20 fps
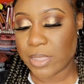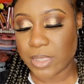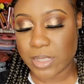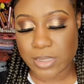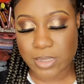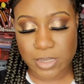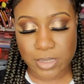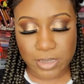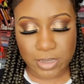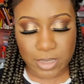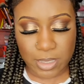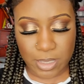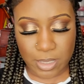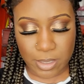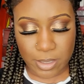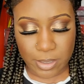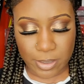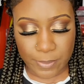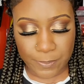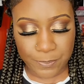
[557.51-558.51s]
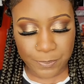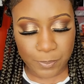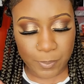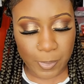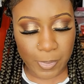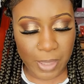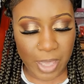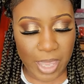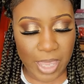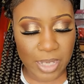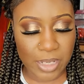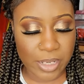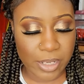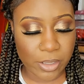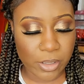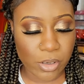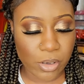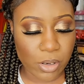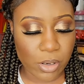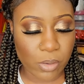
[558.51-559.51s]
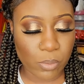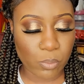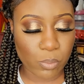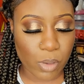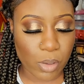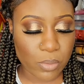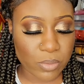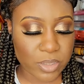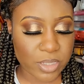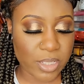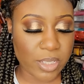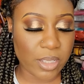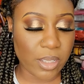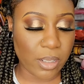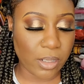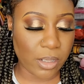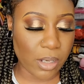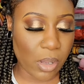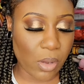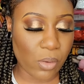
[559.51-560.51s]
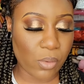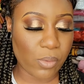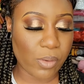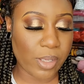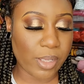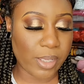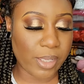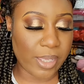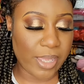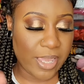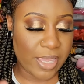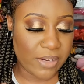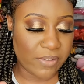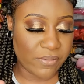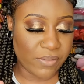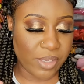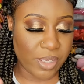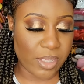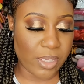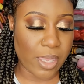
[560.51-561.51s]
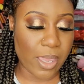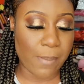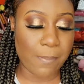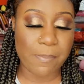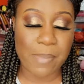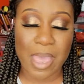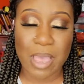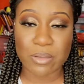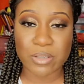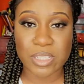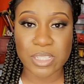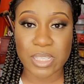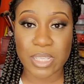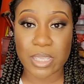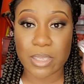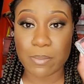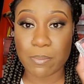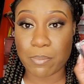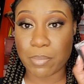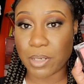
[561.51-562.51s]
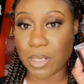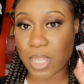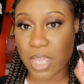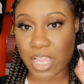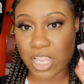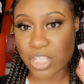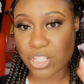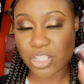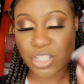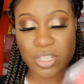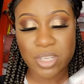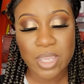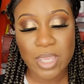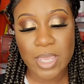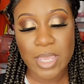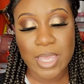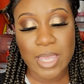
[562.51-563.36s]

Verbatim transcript: This is the LA Girl Rosy Glow Envy Bouncy Blush.